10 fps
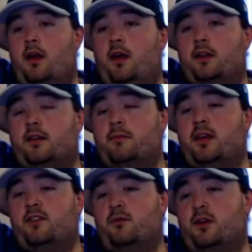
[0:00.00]
To
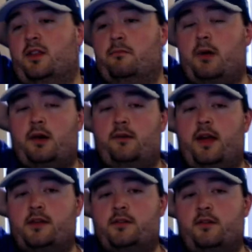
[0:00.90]
me, it's one of the better
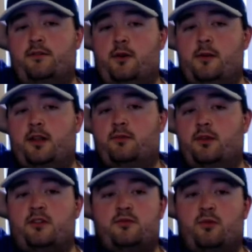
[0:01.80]
decks in the format. It's one
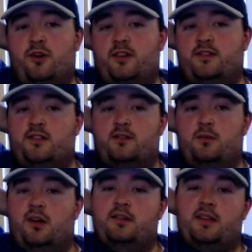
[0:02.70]
of those more consistent
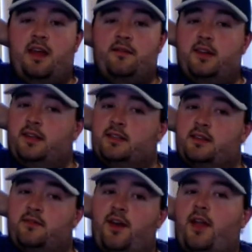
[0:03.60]
ones. They have a decent
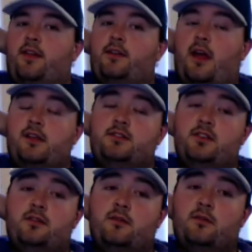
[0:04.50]
advantage
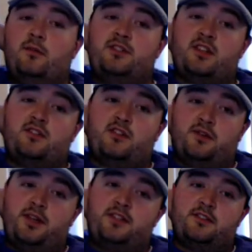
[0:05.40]
engine with just their
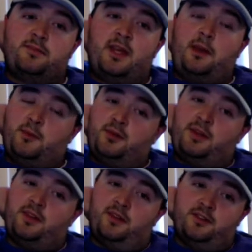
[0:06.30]
creatures being able to
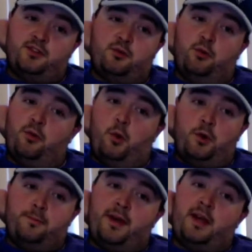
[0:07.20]
either destroy
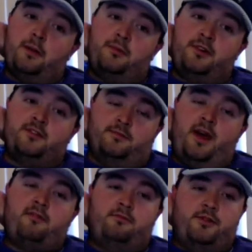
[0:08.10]
or pick up creatures
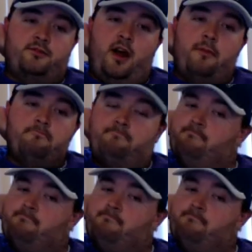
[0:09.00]
back from the drop.